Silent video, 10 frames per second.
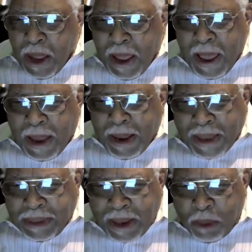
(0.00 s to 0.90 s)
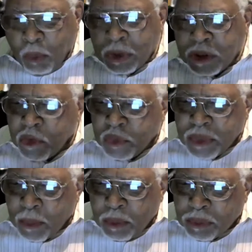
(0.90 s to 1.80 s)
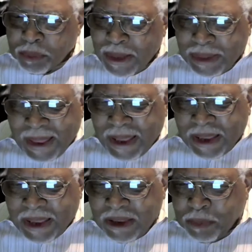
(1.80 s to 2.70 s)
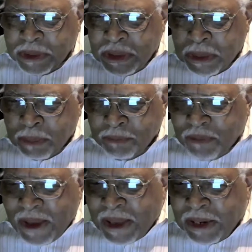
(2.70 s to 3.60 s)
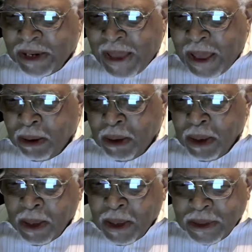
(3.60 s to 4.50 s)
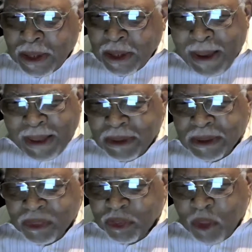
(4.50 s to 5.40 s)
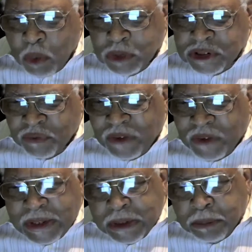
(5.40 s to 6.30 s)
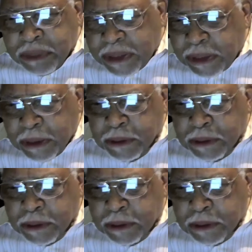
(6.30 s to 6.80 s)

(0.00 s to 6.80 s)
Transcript: I want to do something with my life, but then I'm finding out that my little thoughts is failing me.